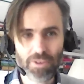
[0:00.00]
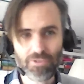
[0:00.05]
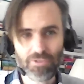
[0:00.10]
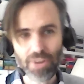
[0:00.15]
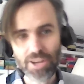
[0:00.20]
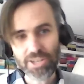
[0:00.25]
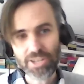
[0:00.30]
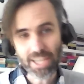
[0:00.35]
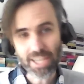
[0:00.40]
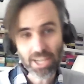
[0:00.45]
it's
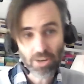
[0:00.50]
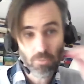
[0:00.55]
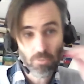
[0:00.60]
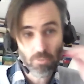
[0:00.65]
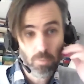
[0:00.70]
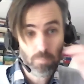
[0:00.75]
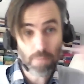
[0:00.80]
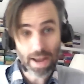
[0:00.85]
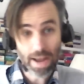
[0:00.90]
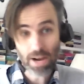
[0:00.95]
strange.
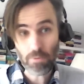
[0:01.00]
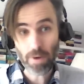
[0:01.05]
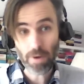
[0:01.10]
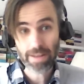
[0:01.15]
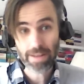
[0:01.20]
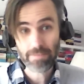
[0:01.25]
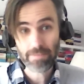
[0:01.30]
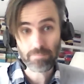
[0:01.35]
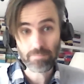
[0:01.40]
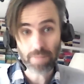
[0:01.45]
Back
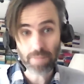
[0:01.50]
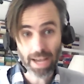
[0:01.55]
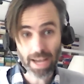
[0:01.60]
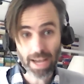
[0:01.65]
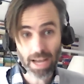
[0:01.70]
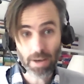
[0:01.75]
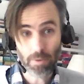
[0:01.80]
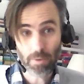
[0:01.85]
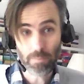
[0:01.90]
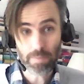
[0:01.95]
when
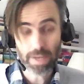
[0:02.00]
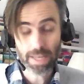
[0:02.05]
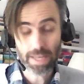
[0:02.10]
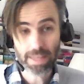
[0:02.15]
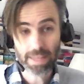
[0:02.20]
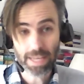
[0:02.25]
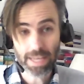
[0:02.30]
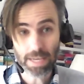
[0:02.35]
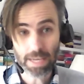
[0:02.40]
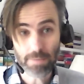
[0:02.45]

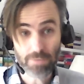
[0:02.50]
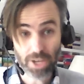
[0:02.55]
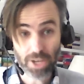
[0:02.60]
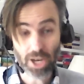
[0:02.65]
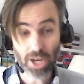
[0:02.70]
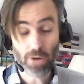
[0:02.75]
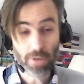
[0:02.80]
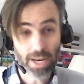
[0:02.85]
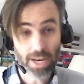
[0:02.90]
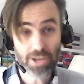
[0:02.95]
in the
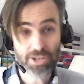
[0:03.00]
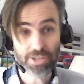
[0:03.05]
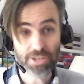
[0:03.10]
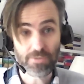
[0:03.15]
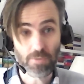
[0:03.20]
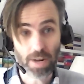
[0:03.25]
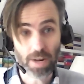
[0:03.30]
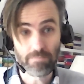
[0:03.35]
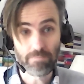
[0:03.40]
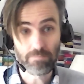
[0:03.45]

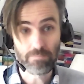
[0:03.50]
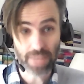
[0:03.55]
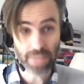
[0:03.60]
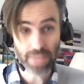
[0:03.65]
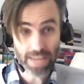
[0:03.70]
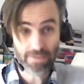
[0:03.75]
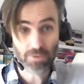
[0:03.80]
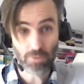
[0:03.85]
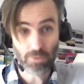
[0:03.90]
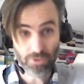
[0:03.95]
coalition, when
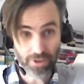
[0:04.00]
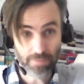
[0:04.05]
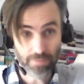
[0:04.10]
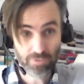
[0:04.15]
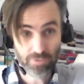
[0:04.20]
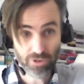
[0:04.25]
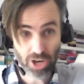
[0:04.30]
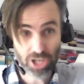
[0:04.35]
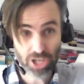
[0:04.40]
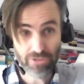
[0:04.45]
David was
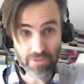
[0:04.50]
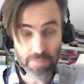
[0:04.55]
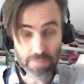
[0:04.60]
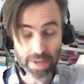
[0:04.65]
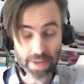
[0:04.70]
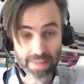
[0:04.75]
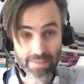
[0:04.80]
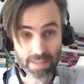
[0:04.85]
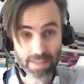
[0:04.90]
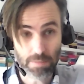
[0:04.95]
a Treasury
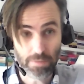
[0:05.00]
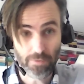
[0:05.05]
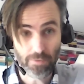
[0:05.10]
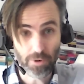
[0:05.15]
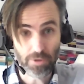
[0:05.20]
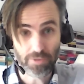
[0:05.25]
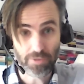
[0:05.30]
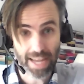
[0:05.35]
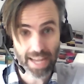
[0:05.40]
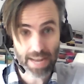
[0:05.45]
minister
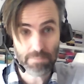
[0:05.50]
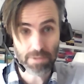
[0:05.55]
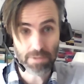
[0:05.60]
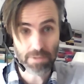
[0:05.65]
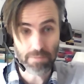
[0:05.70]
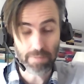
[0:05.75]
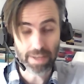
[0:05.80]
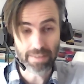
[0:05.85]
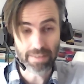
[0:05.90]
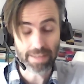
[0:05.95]
before he was a
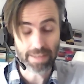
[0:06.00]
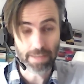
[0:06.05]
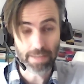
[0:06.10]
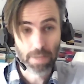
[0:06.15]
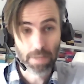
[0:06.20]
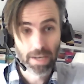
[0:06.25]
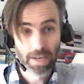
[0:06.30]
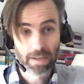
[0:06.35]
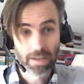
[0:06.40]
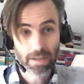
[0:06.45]
cabinet minister,
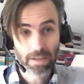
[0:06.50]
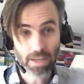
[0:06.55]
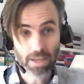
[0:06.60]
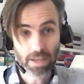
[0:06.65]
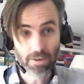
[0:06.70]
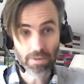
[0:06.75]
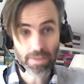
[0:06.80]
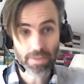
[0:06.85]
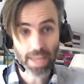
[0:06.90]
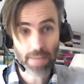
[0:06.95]

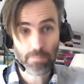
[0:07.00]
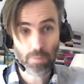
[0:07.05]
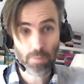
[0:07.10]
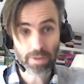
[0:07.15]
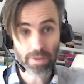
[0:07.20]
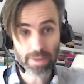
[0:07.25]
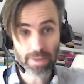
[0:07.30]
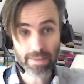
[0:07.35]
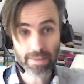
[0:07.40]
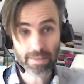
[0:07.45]
at that
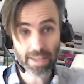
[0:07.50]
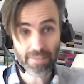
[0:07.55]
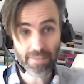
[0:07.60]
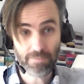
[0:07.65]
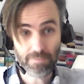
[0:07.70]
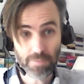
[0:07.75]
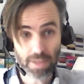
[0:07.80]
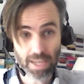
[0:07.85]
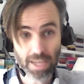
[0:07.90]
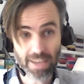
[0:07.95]
point,
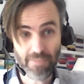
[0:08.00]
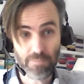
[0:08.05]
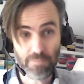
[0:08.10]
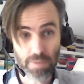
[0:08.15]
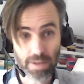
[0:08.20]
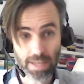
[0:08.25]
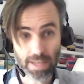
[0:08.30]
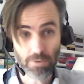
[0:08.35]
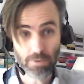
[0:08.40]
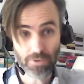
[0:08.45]
the
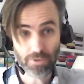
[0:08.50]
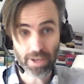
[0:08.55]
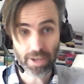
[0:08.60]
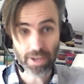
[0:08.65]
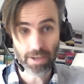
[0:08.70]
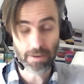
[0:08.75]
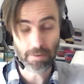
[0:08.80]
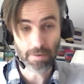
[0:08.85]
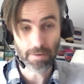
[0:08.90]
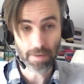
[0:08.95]
government he was
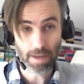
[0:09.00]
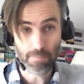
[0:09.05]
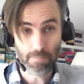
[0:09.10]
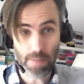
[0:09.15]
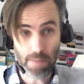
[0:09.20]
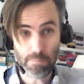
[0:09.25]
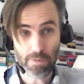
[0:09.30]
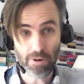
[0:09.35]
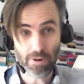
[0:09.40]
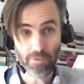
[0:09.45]
a
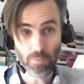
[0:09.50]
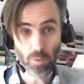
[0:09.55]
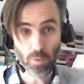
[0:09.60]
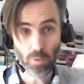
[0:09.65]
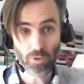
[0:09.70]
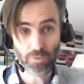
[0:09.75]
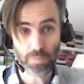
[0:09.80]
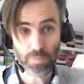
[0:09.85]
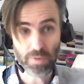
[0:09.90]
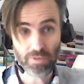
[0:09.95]
member of
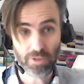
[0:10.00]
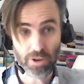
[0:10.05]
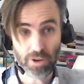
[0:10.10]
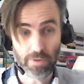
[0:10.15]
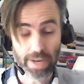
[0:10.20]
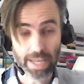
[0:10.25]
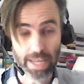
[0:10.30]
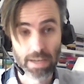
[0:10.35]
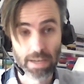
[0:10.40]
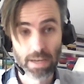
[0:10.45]
was
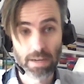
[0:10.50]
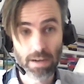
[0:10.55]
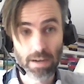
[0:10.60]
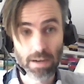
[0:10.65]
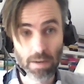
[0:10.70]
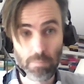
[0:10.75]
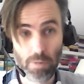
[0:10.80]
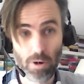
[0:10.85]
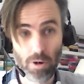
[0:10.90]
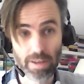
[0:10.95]
pursuing
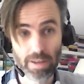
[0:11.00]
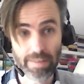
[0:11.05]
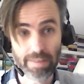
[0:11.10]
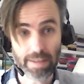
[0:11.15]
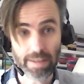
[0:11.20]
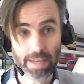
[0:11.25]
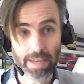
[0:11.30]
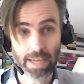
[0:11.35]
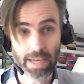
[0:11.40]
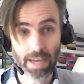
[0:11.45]
a
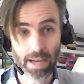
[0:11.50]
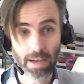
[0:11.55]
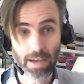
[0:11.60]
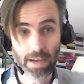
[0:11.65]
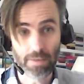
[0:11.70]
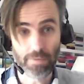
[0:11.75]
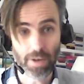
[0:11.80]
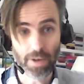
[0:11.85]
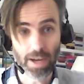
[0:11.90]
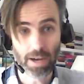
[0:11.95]
policy
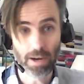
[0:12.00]
of,